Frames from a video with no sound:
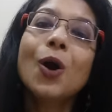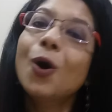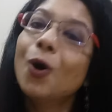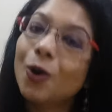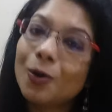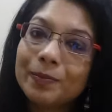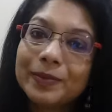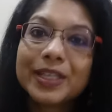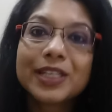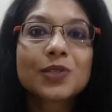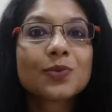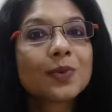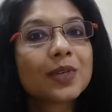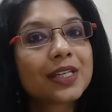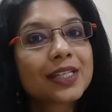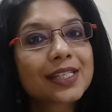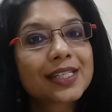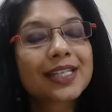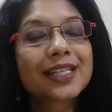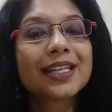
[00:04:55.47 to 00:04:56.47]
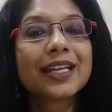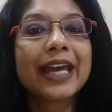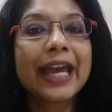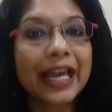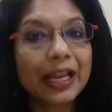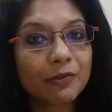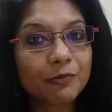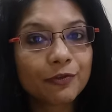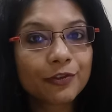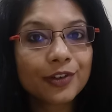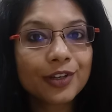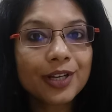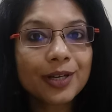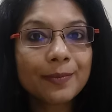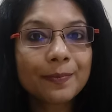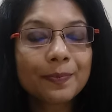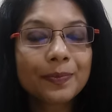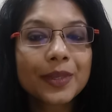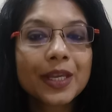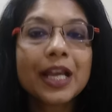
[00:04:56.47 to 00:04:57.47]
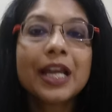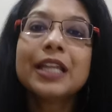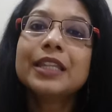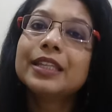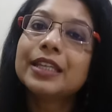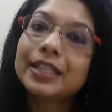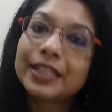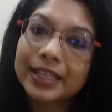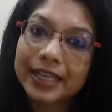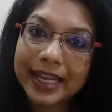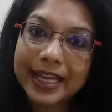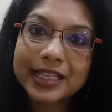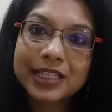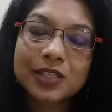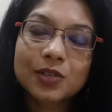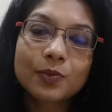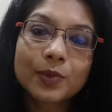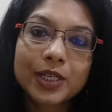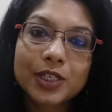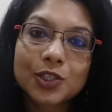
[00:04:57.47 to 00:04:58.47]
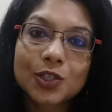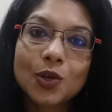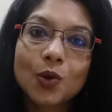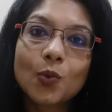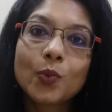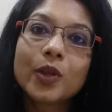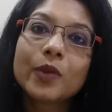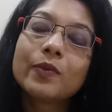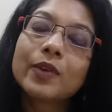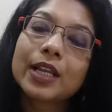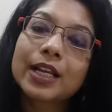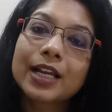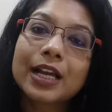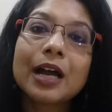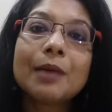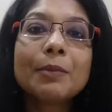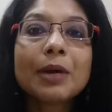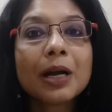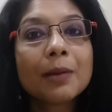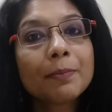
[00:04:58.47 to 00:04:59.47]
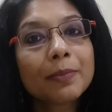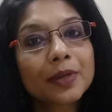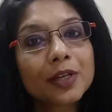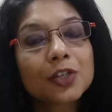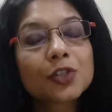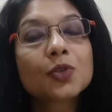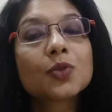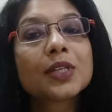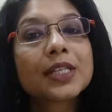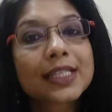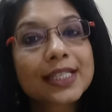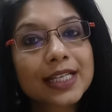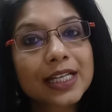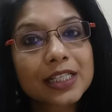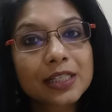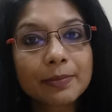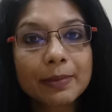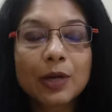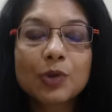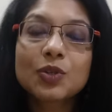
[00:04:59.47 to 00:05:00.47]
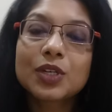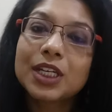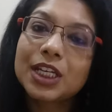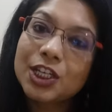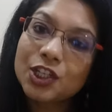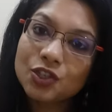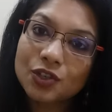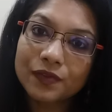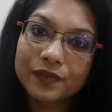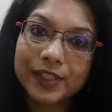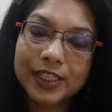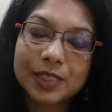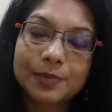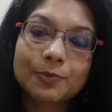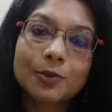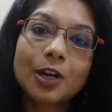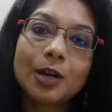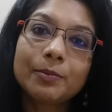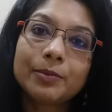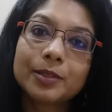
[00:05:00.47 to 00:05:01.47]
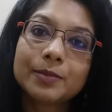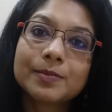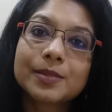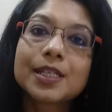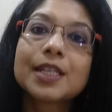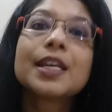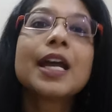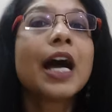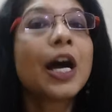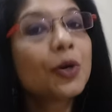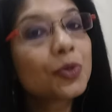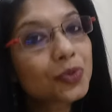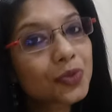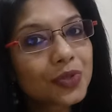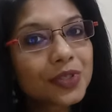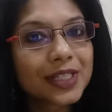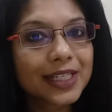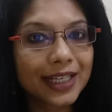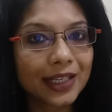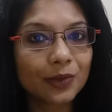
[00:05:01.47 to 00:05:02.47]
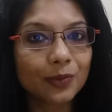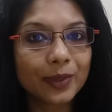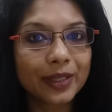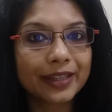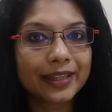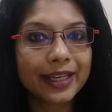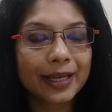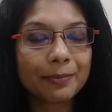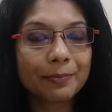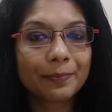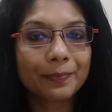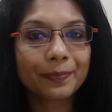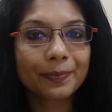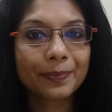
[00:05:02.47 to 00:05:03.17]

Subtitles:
Hope this was helpful. In the next video, we will come up to discuss about each of these problems and how to deal with them.